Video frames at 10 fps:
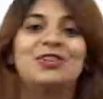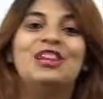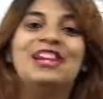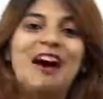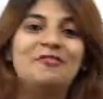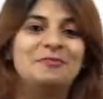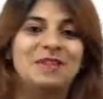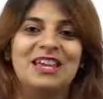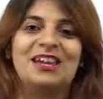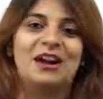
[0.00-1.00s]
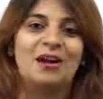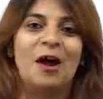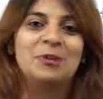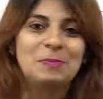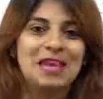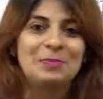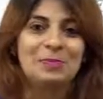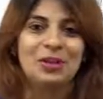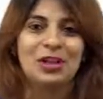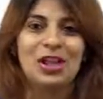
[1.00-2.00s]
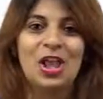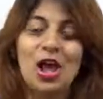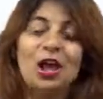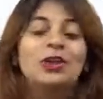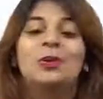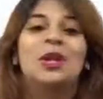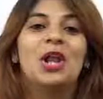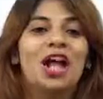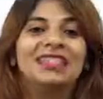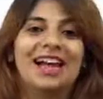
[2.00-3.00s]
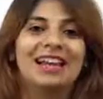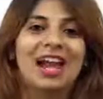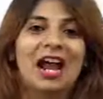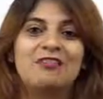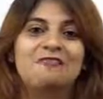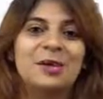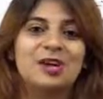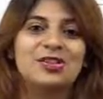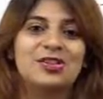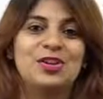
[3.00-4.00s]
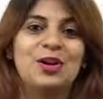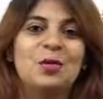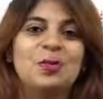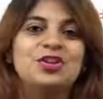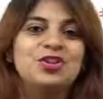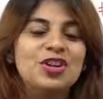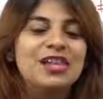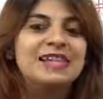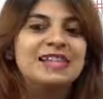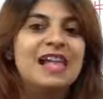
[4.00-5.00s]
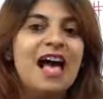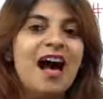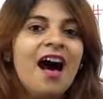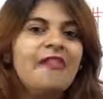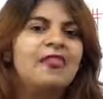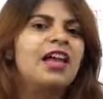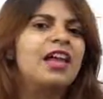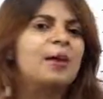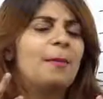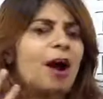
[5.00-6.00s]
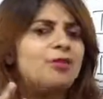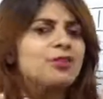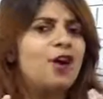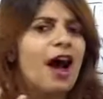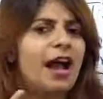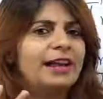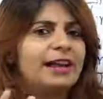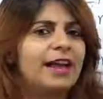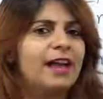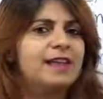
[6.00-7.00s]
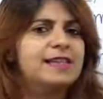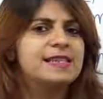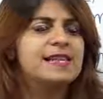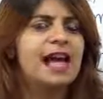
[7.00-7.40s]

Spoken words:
you love being around people. You are not that kind of person who would just think about your ideas